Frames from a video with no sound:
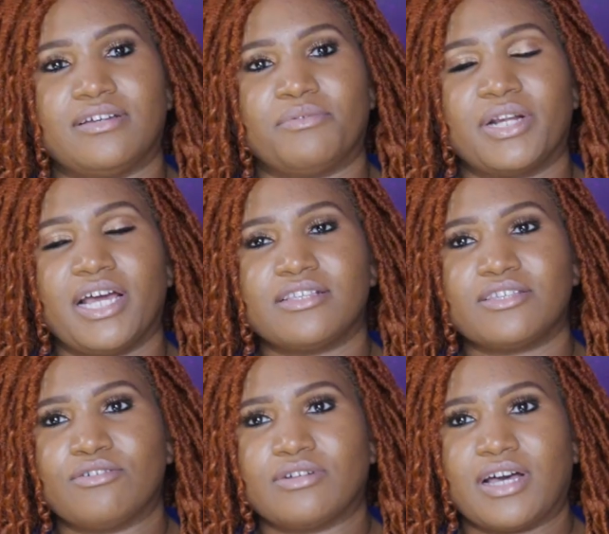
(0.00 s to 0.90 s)
what I
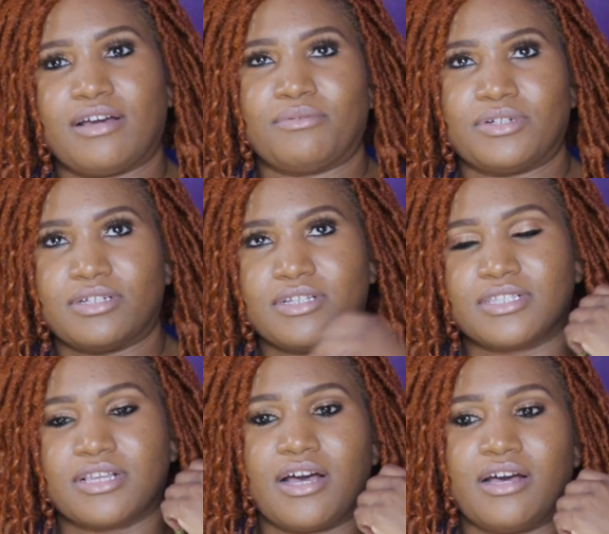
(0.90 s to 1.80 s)
told God
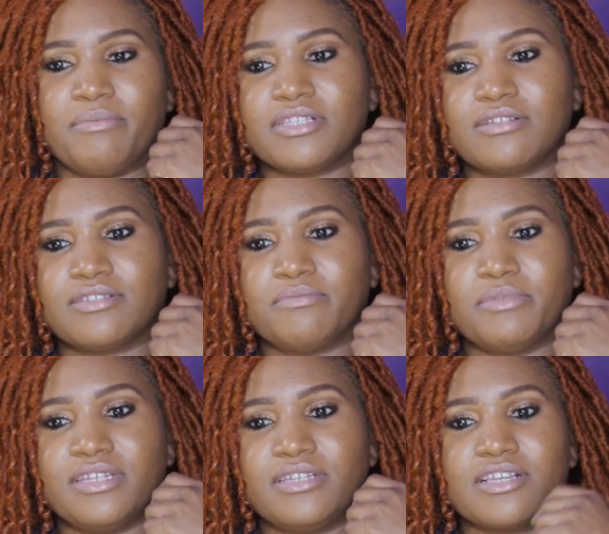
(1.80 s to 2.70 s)
was, to
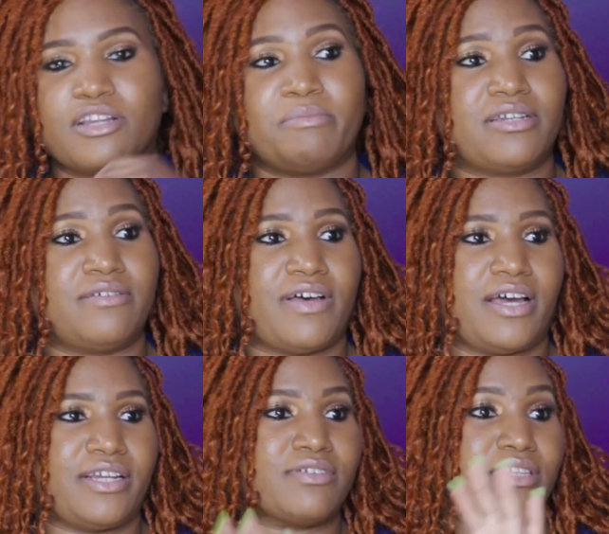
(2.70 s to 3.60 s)
me, it's all about
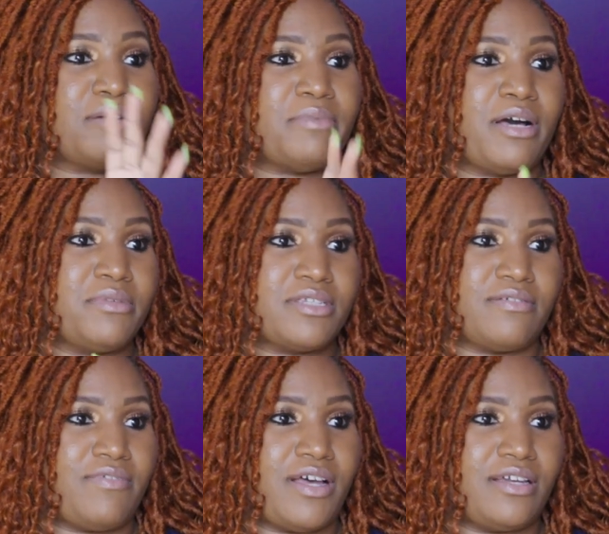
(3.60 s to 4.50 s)
divine. Everything about me is
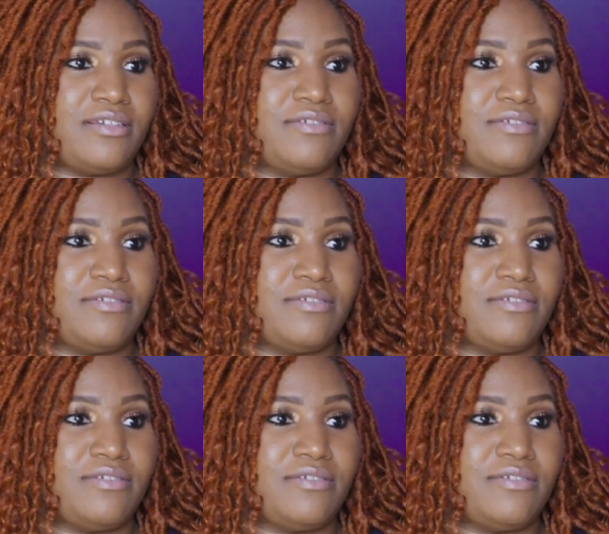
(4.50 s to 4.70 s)
divine.